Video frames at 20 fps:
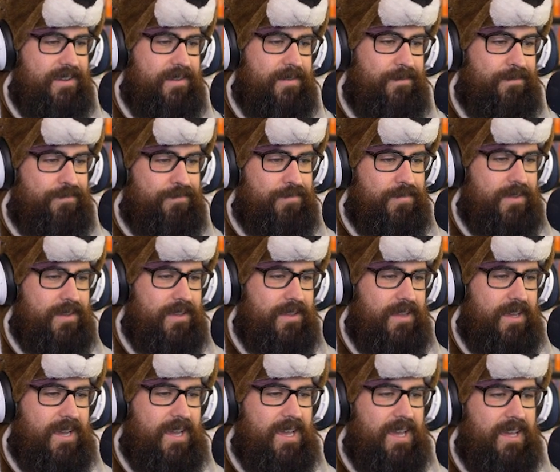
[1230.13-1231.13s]
enough.
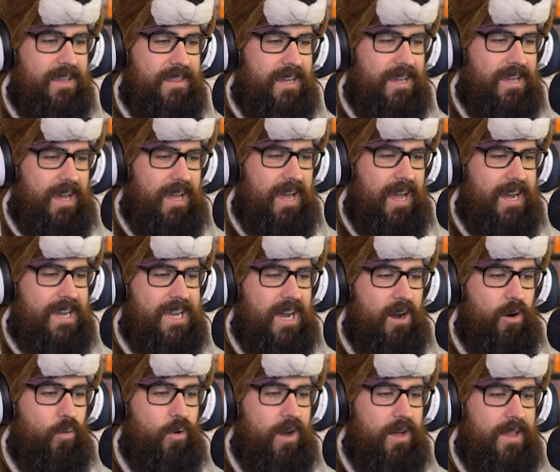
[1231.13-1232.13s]
Like, like heck,
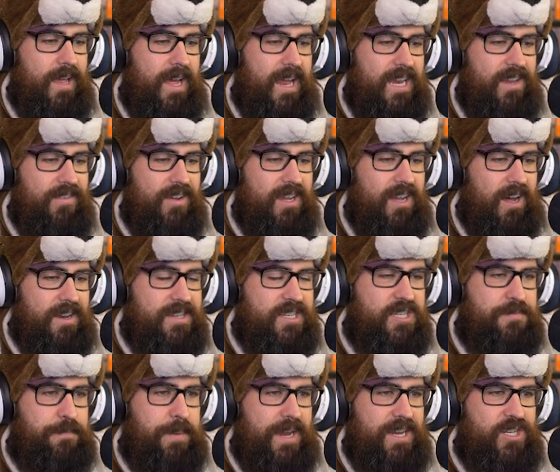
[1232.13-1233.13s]
I will. I ain't even gone to
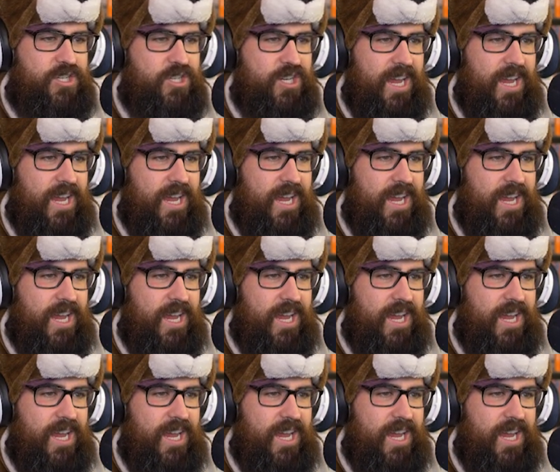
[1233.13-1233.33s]
space